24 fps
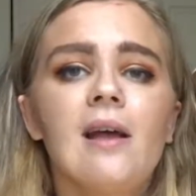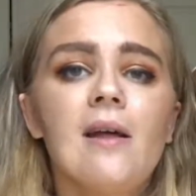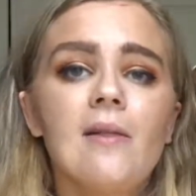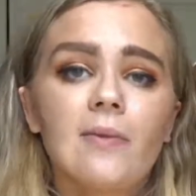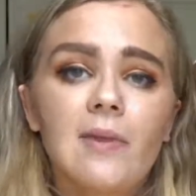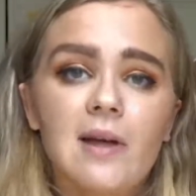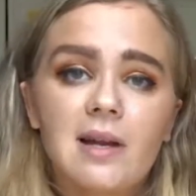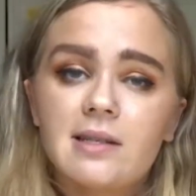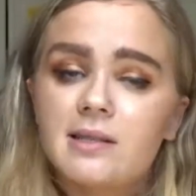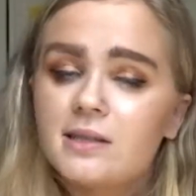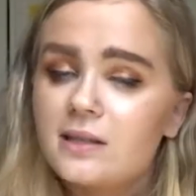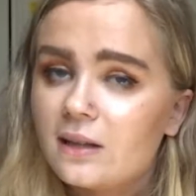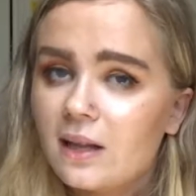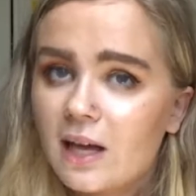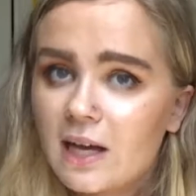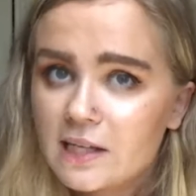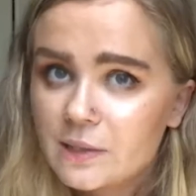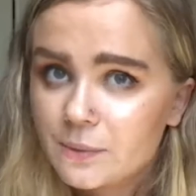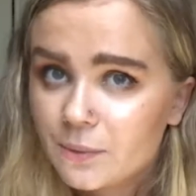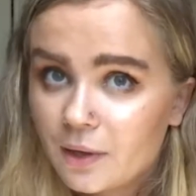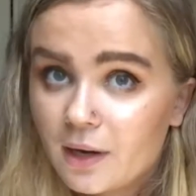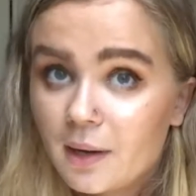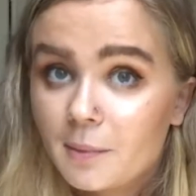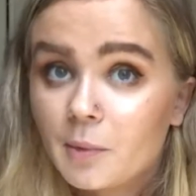That is the
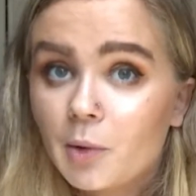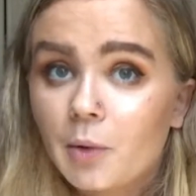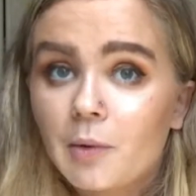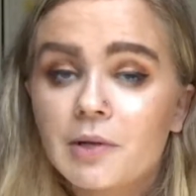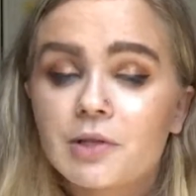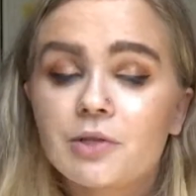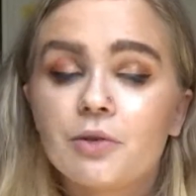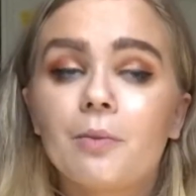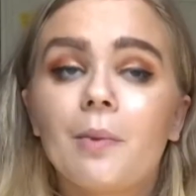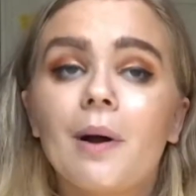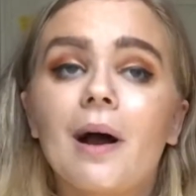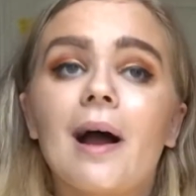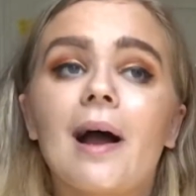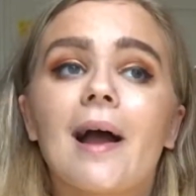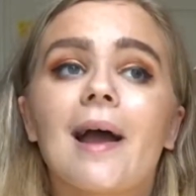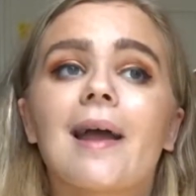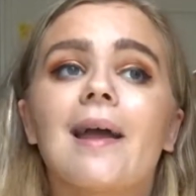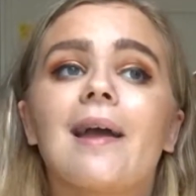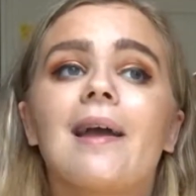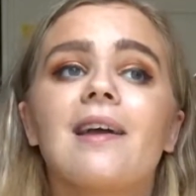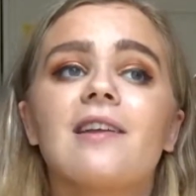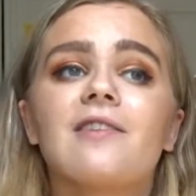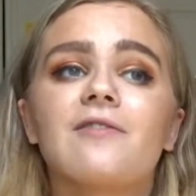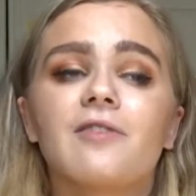last one I'm going to buy,
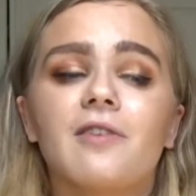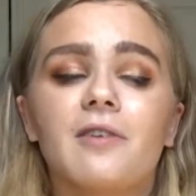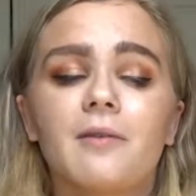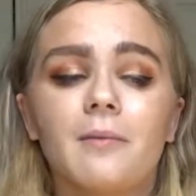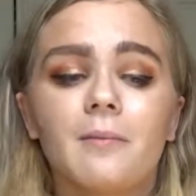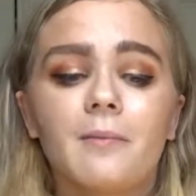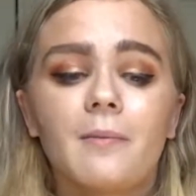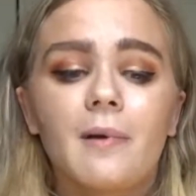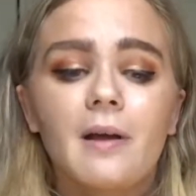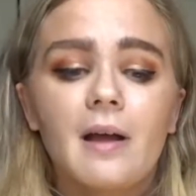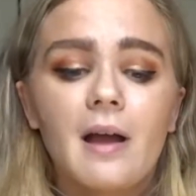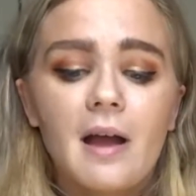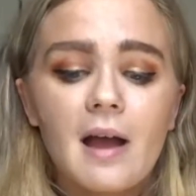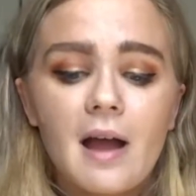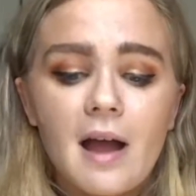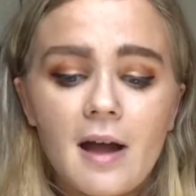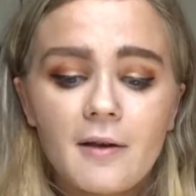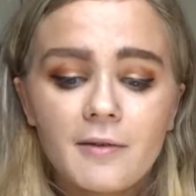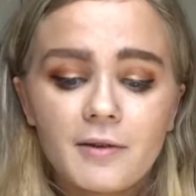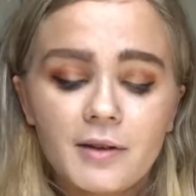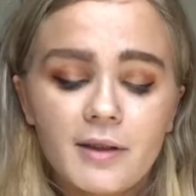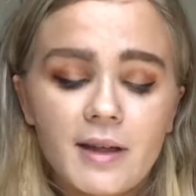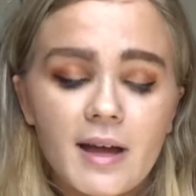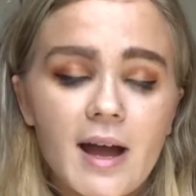and
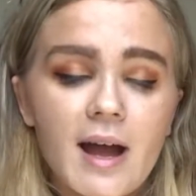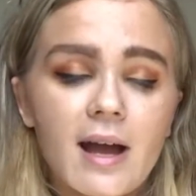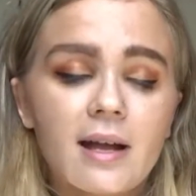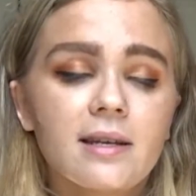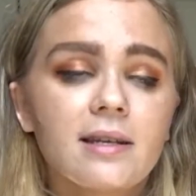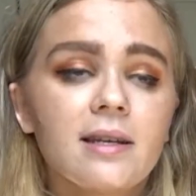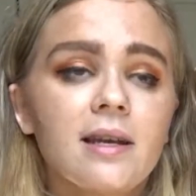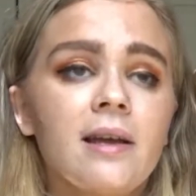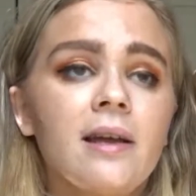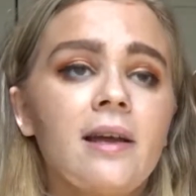after that